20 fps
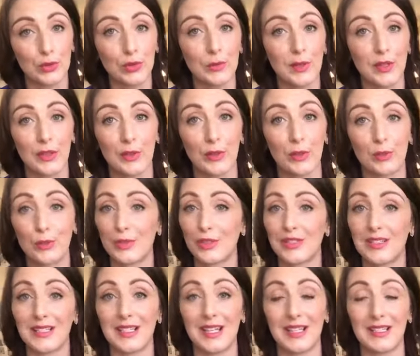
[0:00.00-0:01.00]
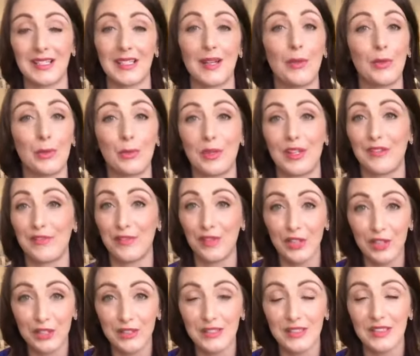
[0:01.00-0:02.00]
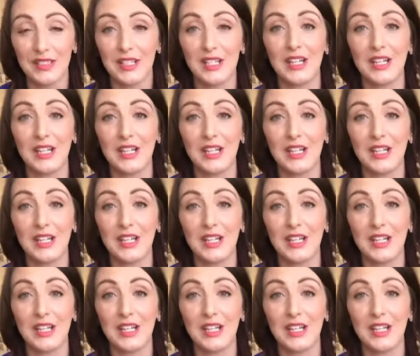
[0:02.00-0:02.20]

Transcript: I thought we'd just get this out the way first.